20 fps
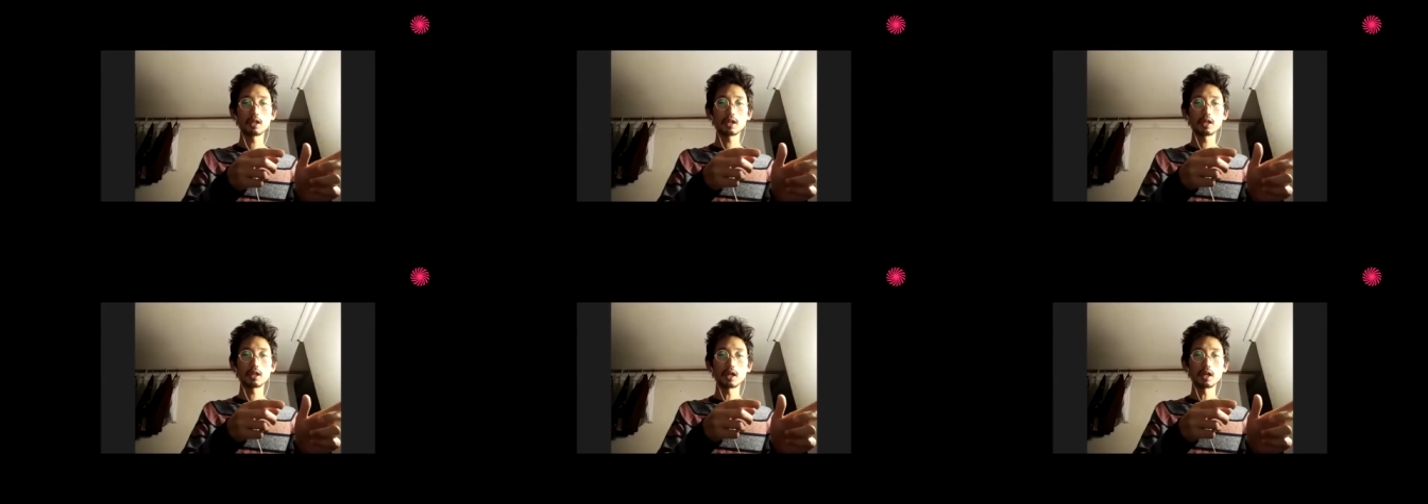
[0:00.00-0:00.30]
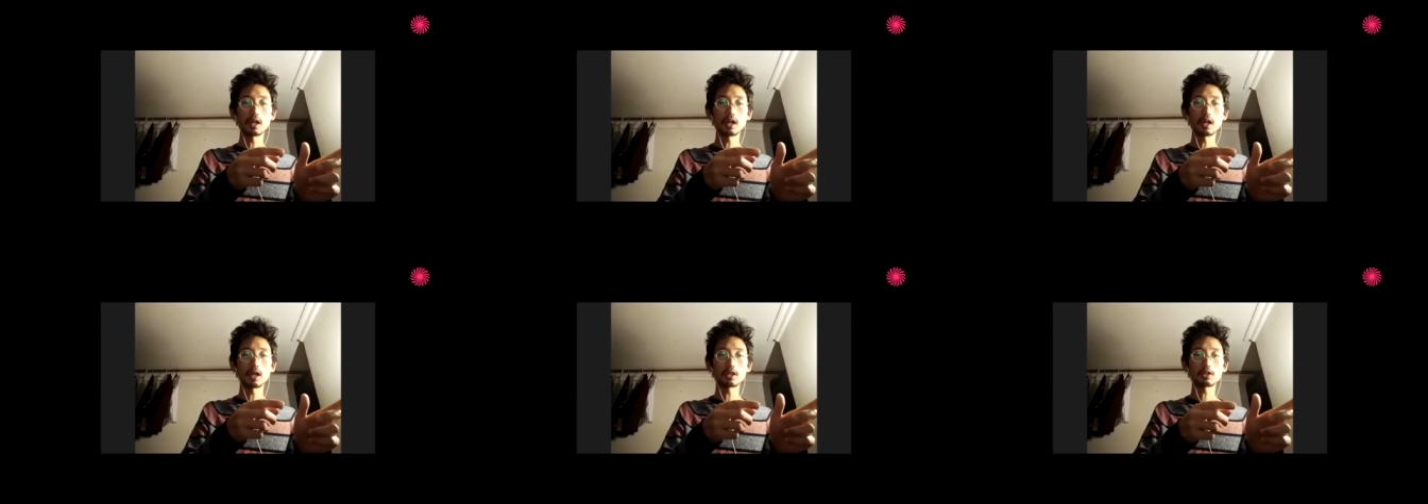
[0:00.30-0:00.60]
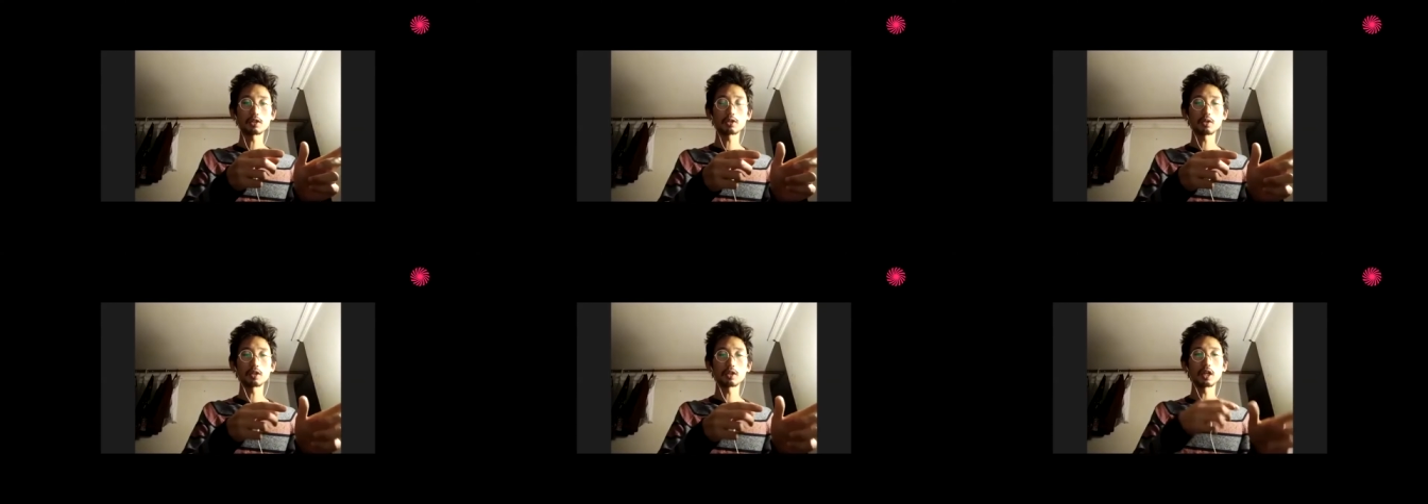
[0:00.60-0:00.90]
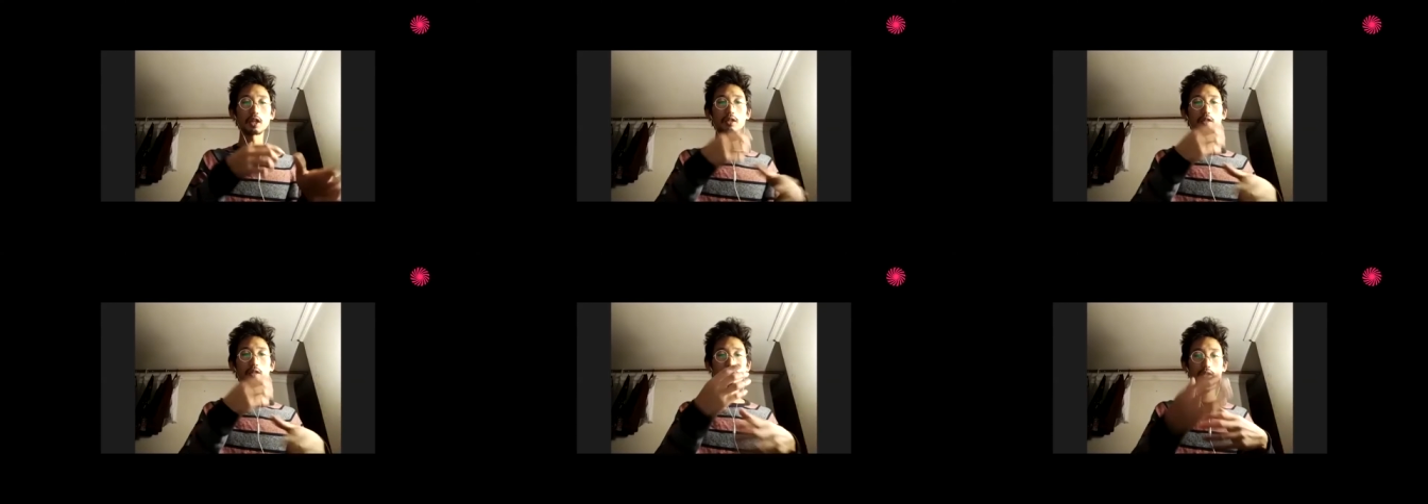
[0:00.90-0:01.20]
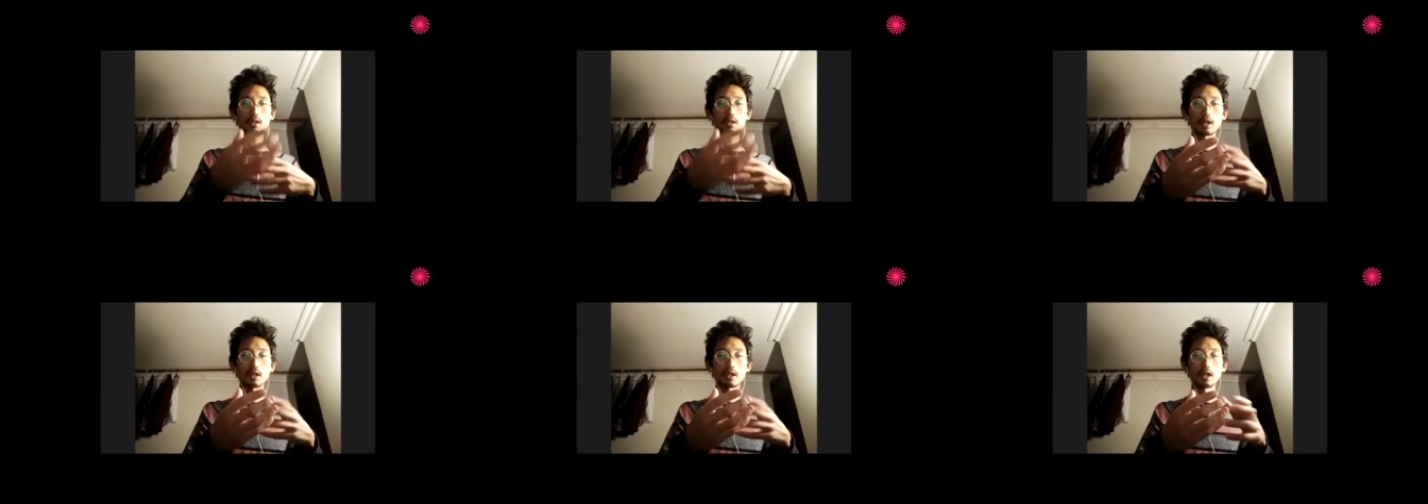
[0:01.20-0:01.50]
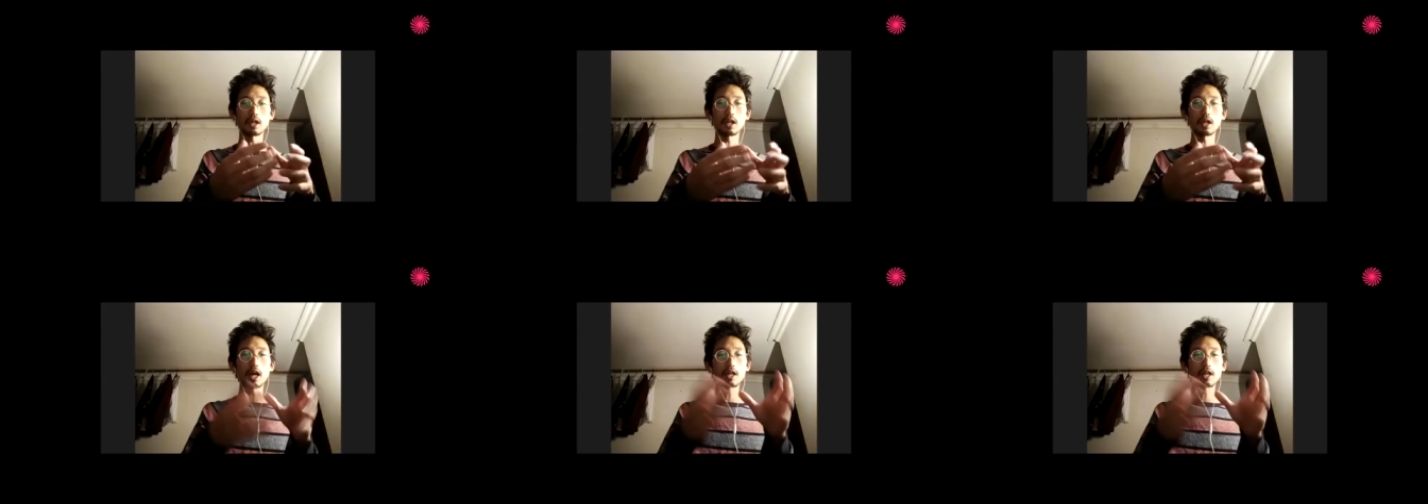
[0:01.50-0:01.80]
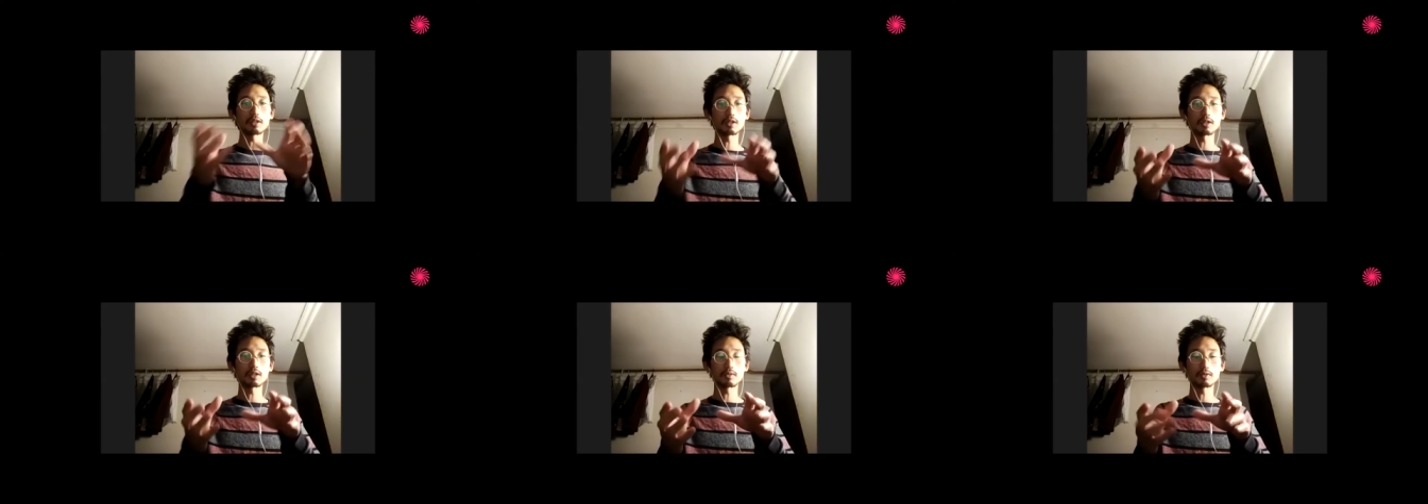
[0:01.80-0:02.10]
uh, so that uh,
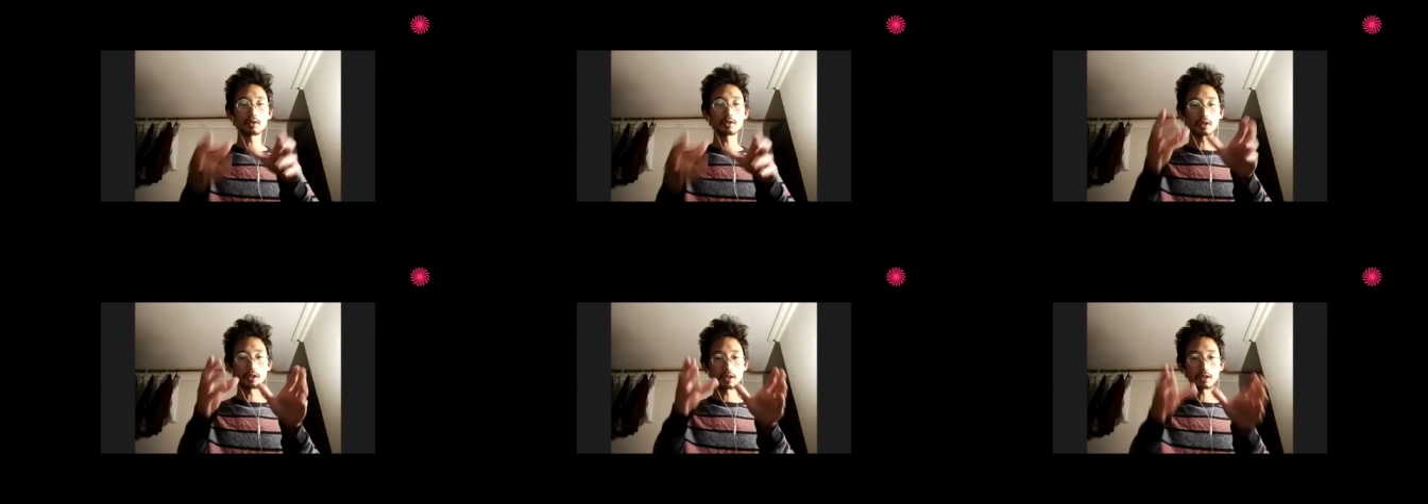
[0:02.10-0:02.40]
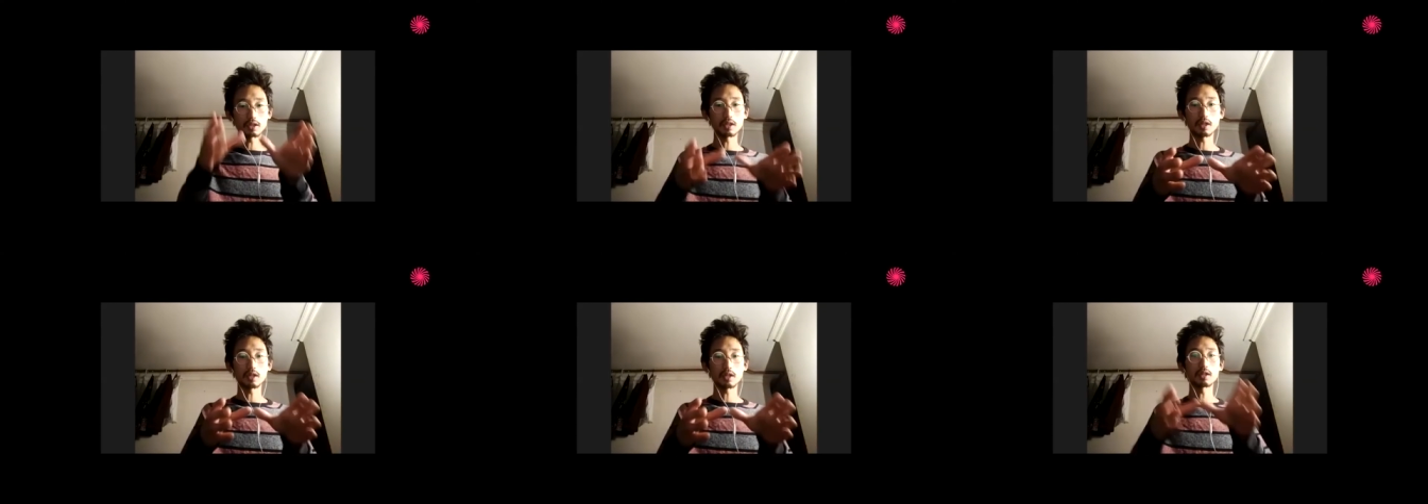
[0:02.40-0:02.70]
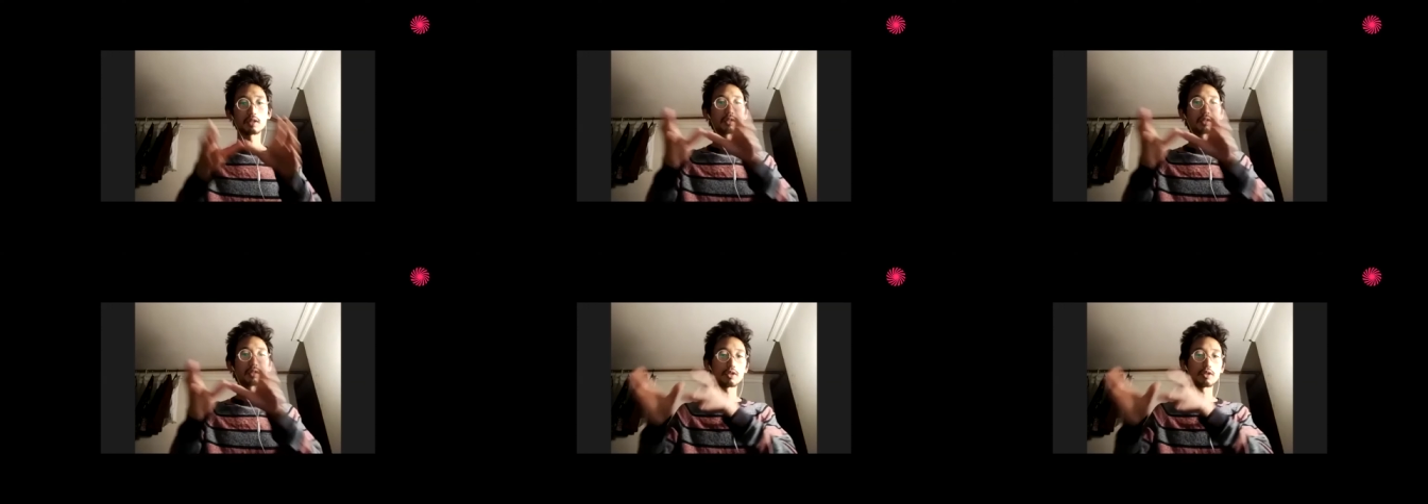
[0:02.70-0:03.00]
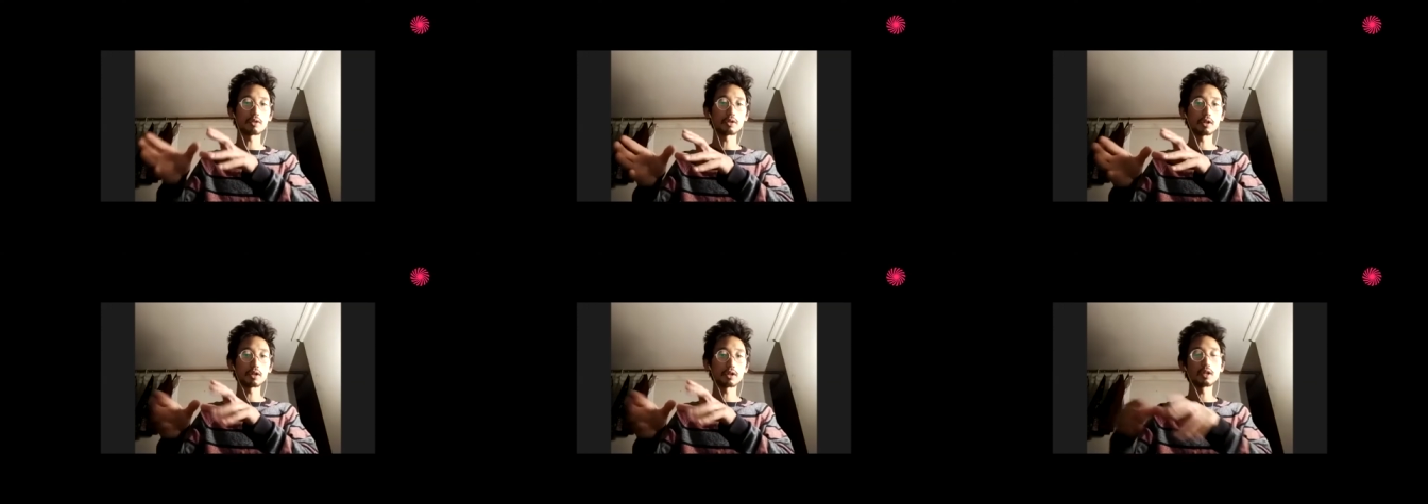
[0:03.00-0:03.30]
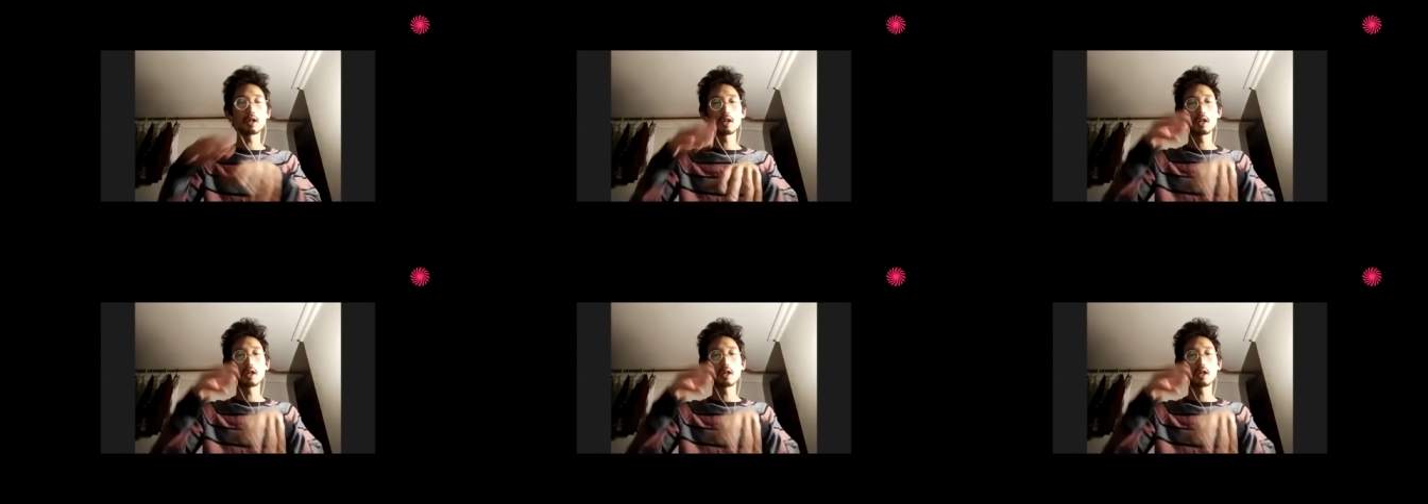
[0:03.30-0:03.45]
other like second and third